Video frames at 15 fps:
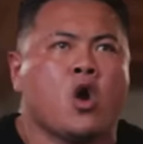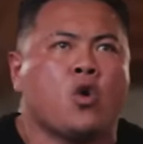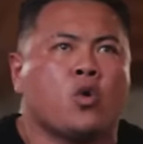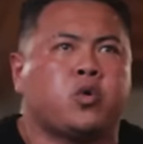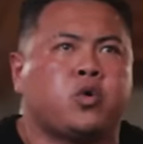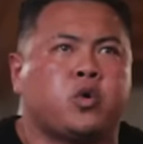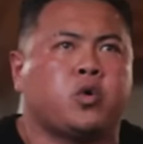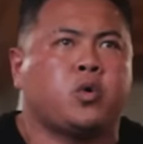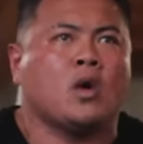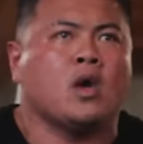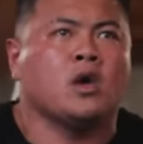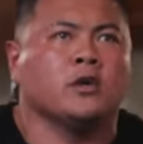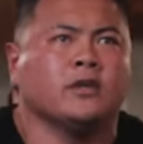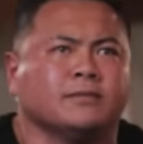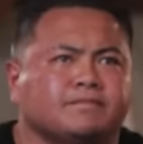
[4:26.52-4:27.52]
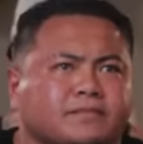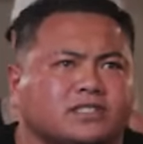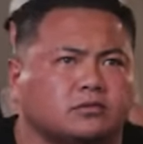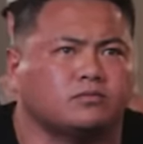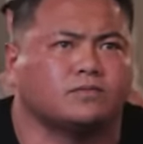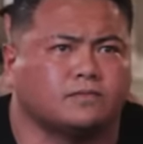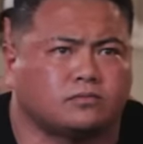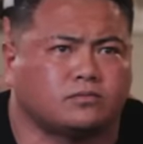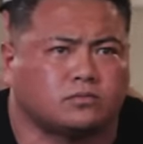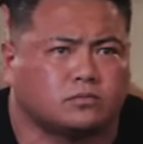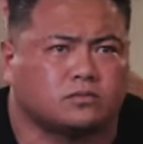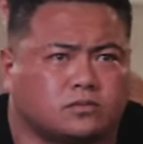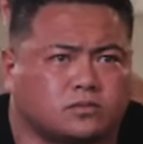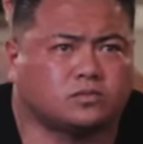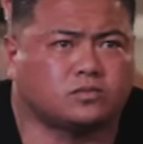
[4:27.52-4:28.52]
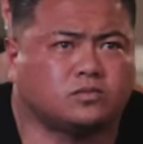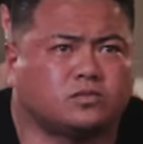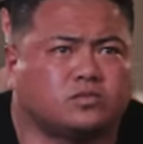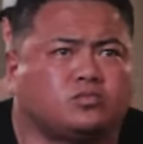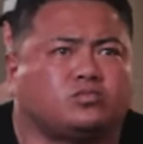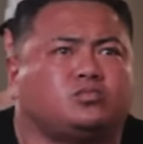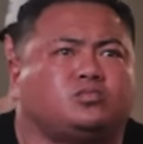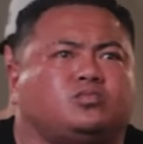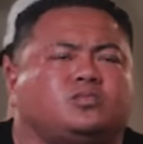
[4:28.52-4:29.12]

higher force production than more